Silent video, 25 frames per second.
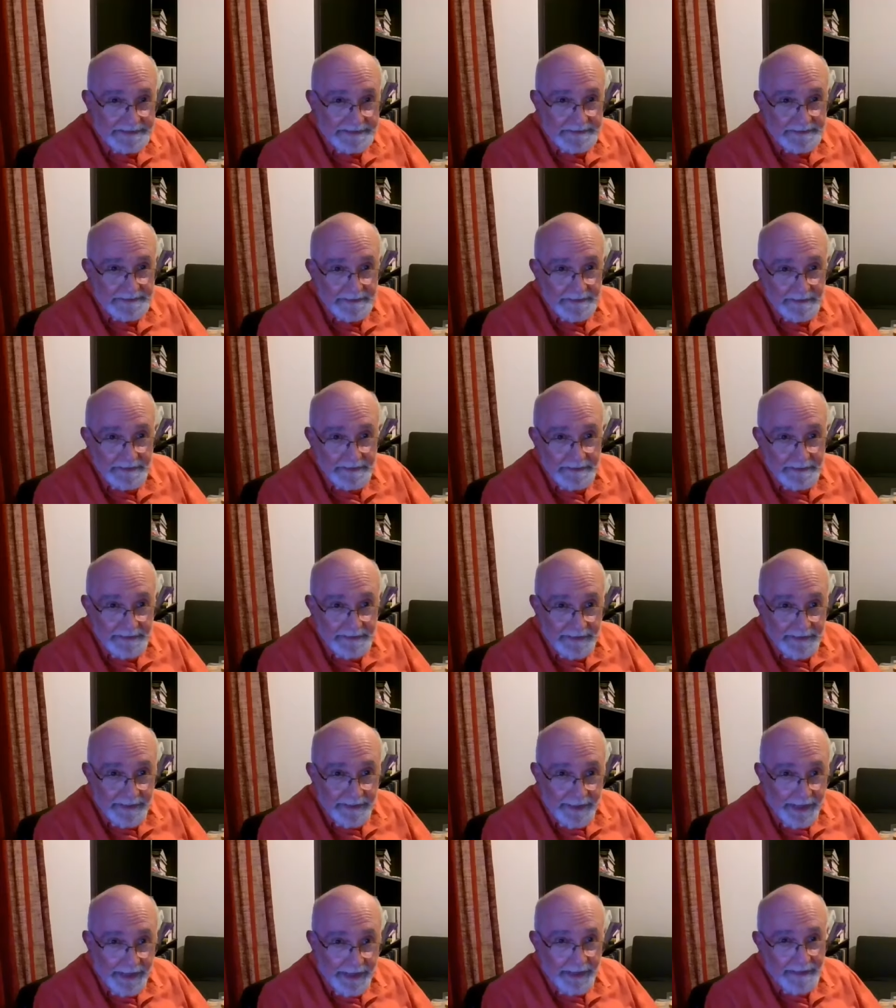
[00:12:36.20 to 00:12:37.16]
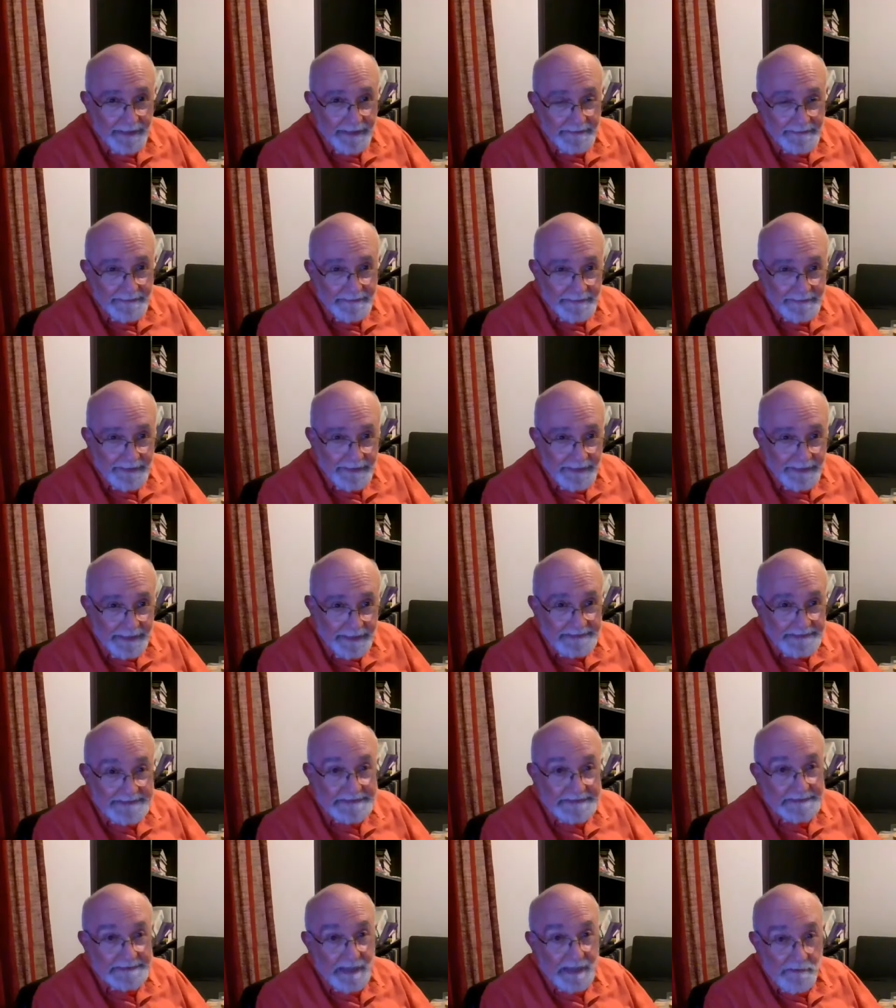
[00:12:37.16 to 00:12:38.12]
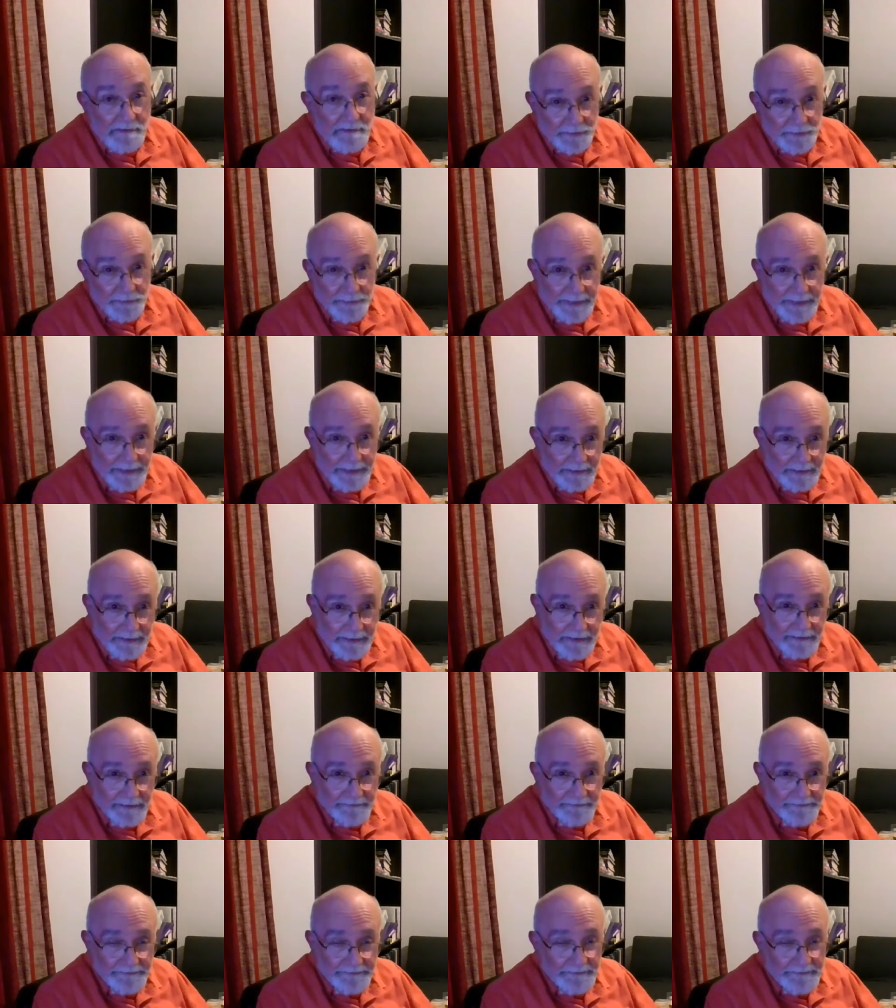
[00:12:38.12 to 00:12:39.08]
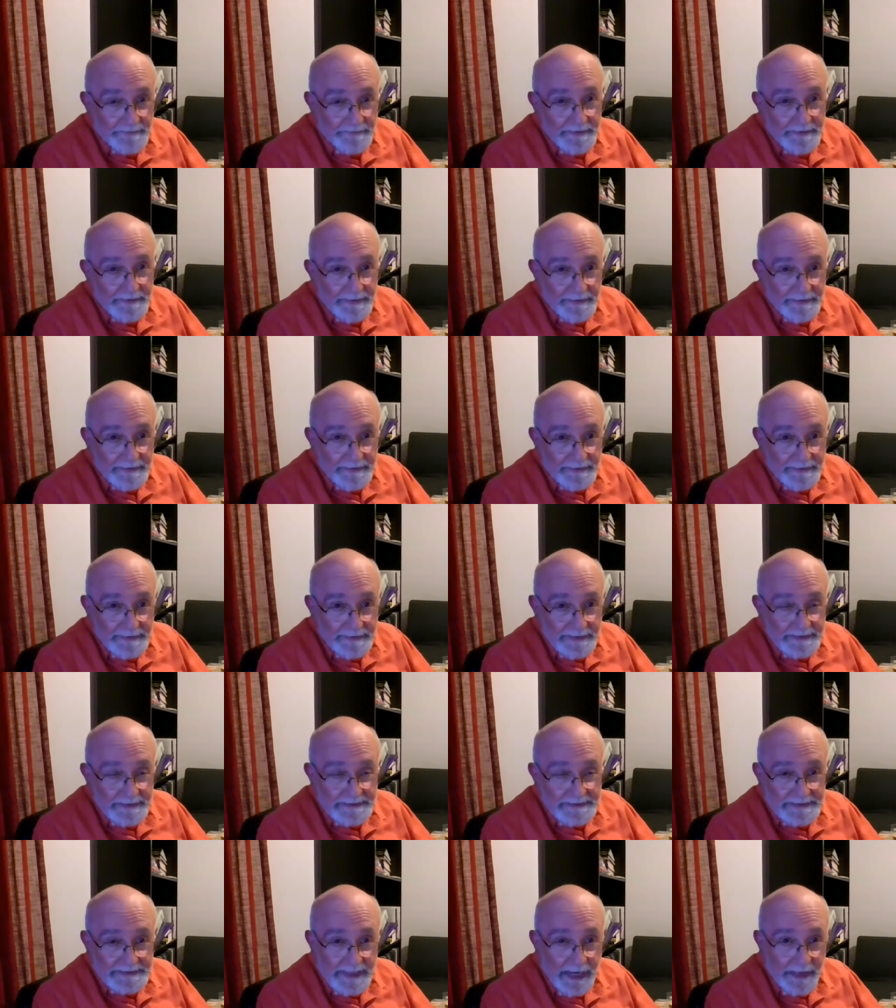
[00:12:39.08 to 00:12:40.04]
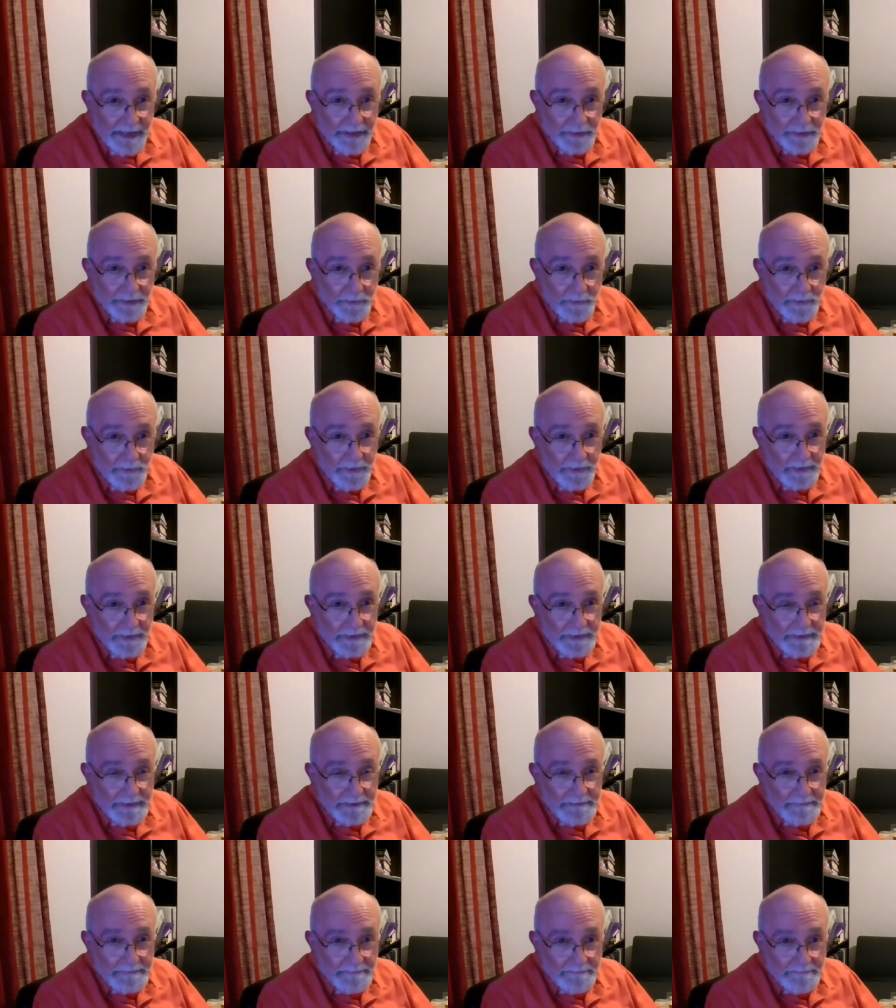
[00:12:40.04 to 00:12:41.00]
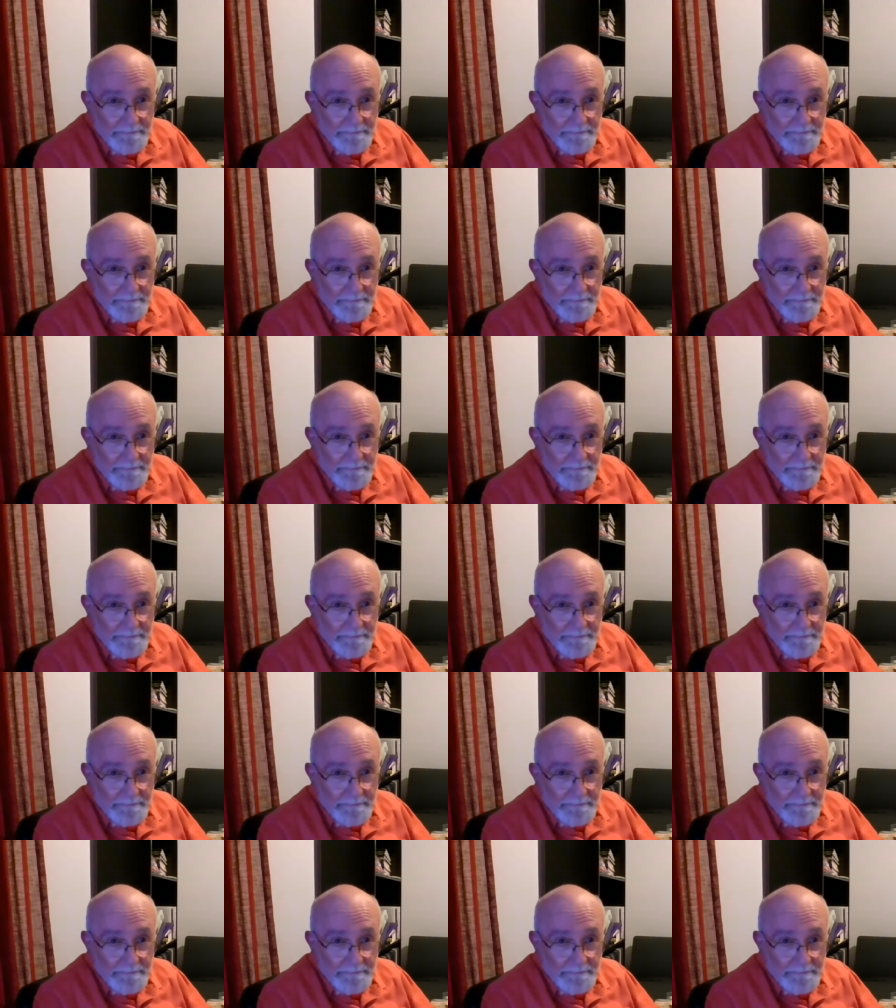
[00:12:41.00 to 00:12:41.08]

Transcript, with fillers: as a summary of the entire work?